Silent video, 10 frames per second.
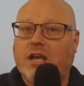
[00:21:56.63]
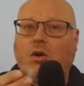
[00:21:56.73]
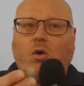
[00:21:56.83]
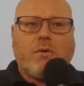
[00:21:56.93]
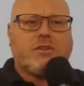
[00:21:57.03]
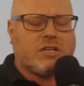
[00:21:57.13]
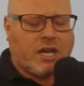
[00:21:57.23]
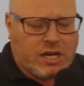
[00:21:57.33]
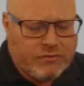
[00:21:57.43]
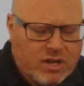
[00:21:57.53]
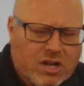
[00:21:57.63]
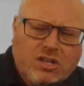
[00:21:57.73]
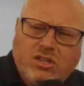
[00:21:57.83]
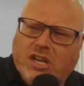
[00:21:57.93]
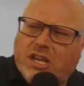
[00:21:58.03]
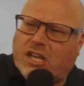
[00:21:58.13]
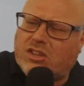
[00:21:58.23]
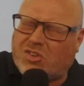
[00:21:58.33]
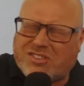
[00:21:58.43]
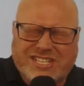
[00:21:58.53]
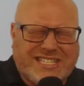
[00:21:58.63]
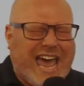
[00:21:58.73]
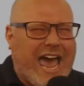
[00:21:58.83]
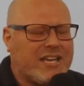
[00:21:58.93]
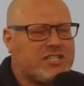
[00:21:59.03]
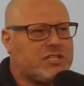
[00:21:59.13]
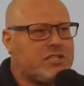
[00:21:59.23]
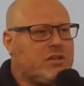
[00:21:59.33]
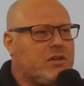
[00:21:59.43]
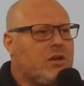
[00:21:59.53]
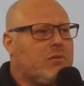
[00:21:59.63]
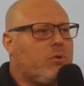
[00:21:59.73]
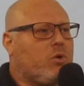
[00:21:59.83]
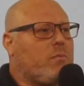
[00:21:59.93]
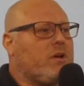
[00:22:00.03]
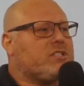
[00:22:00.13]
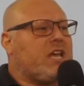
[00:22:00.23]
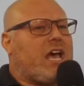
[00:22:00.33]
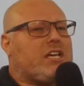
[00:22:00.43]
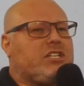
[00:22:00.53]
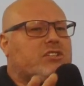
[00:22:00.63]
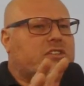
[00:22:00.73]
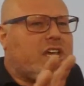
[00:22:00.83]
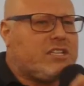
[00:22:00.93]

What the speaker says: Almost a kind of, not a test, but almost, actually, do they